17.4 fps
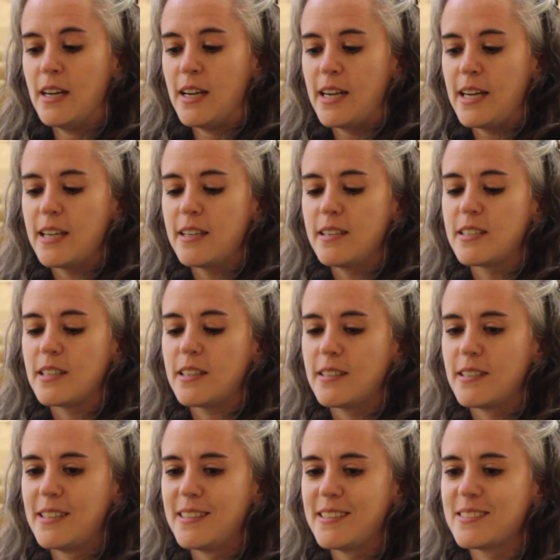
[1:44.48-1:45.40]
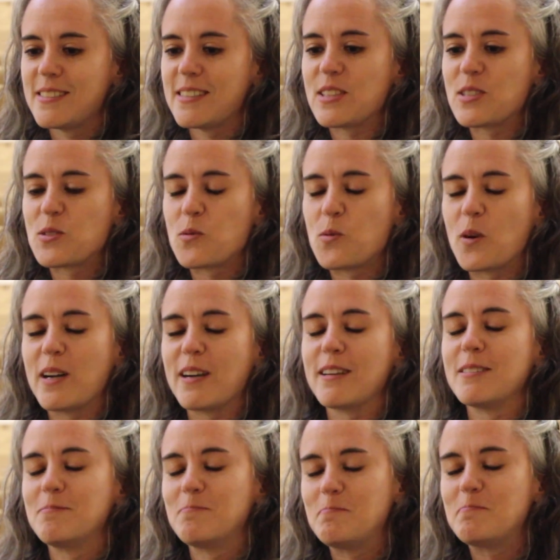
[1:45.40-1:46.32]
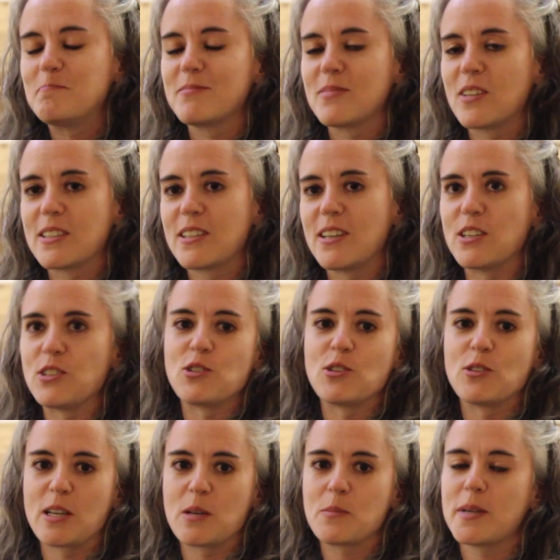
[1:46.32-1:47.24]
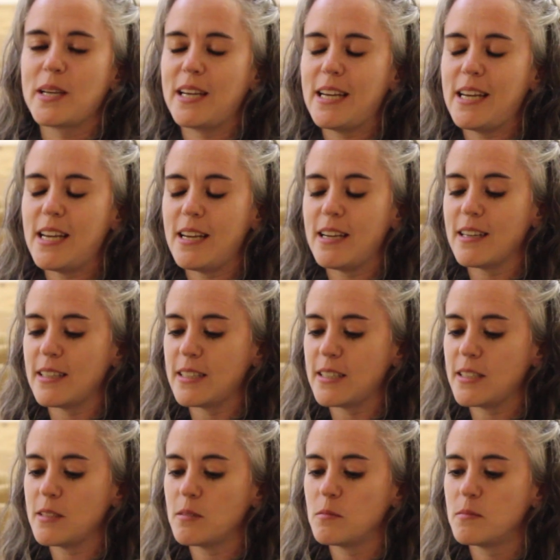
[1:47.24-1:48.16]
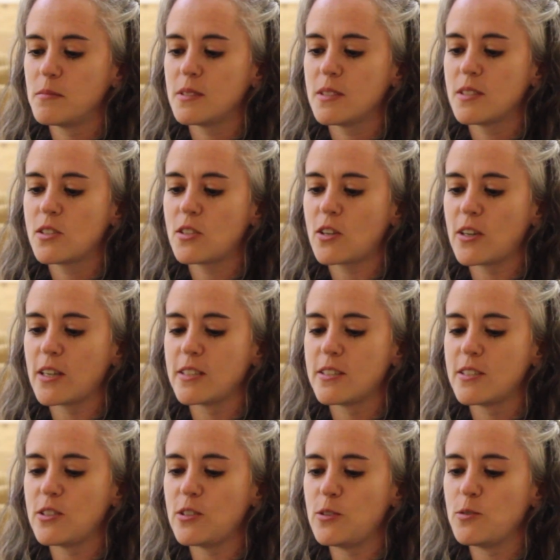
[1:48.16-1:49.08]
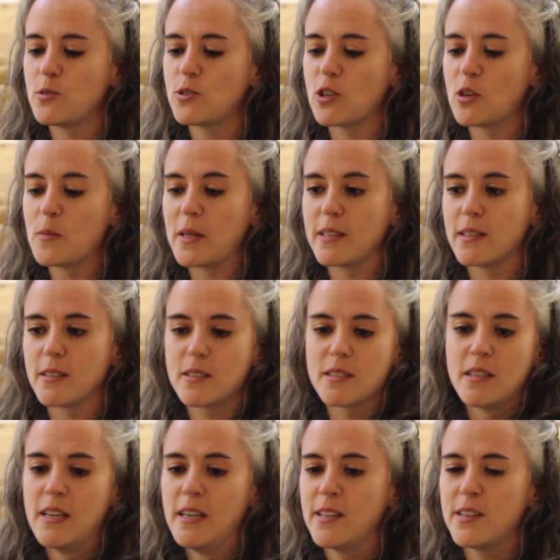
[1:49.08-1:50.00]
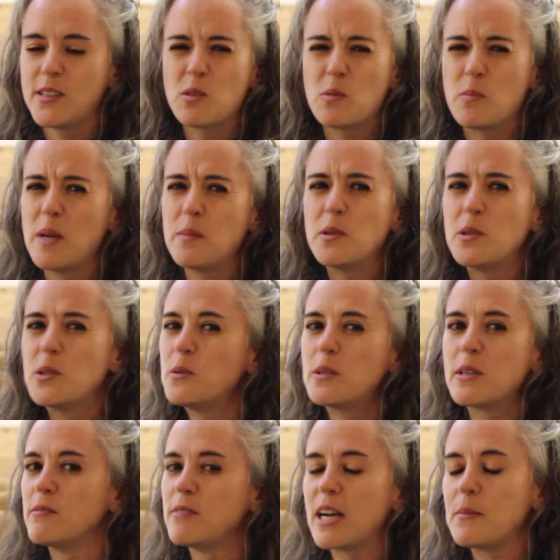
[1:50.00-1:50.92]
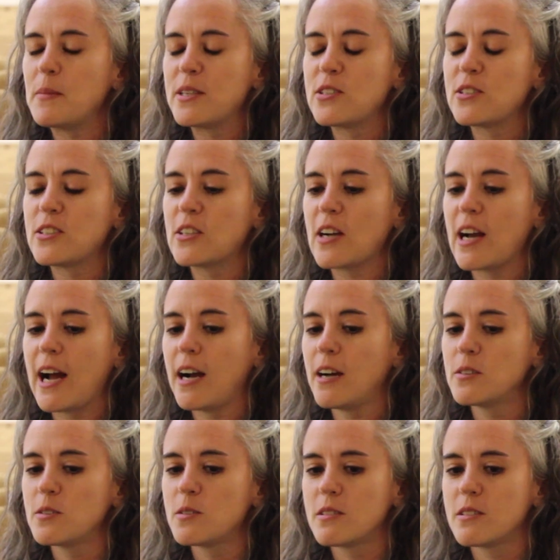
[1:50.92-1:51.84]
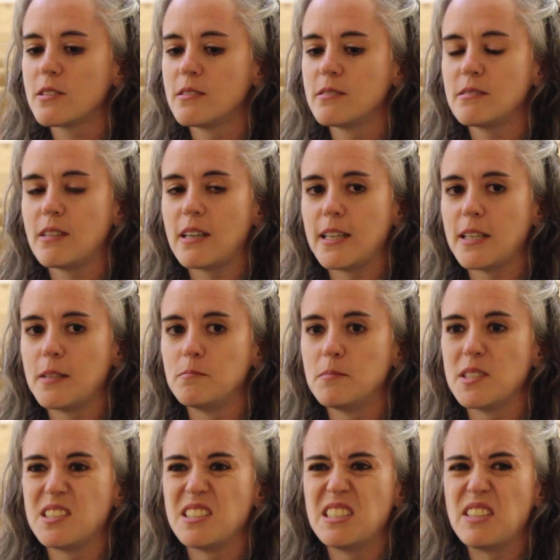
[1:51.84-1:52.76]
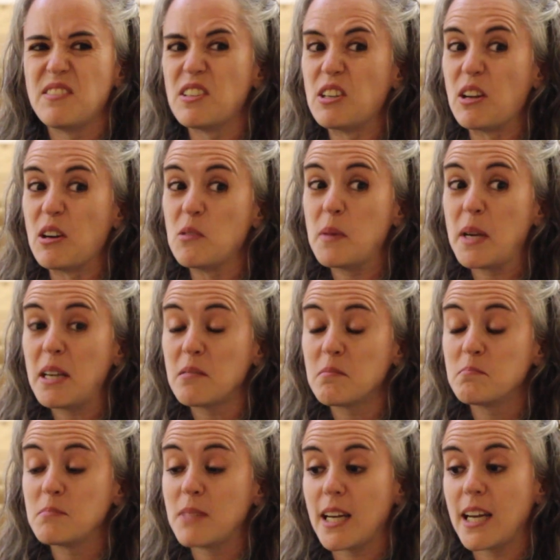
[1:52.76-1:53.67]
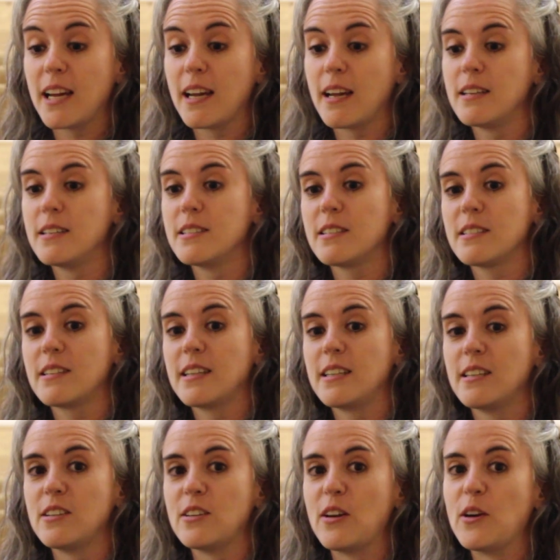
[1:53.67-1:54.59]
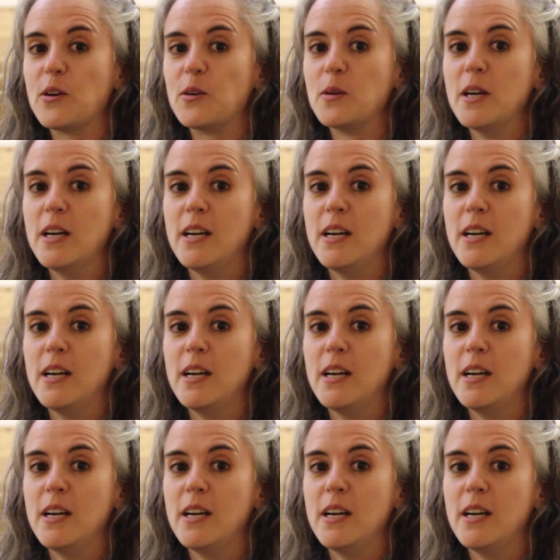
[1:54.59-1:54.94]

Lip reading: And that's where God showed up. He started to show me that there were people who would invite me to their house that didn't even know me, and they didn't know